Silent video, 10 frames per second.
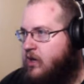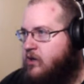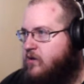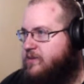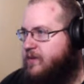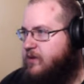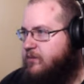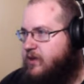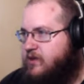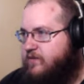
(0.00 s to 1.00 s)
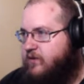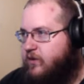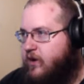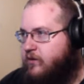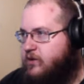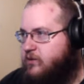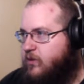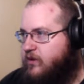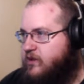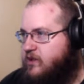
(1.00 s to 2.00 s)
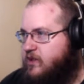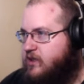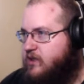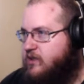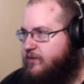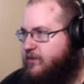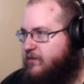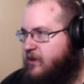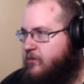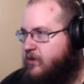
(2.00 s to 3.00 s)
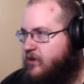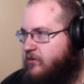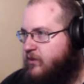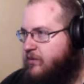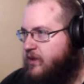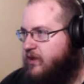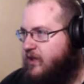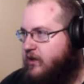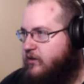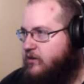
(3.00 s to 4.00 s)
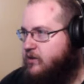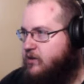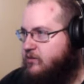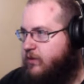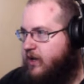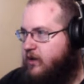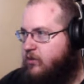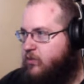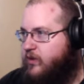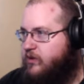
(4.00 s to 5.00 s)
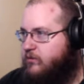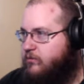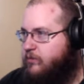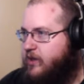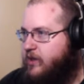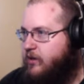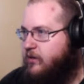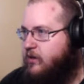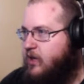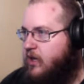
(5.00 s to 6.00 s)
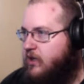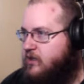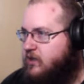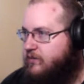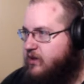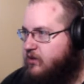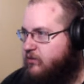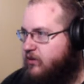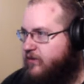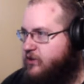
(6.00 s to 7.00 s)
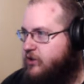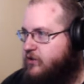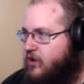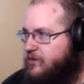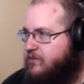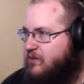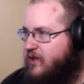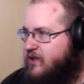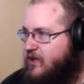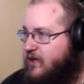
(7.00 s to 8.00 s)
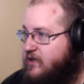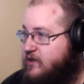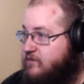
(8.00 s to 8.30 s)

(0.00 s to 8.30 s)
You spend a pleasant few hours while the tea is supplemented with irimi liquors, pale withered beer, and something the riddle fisher describes blandly as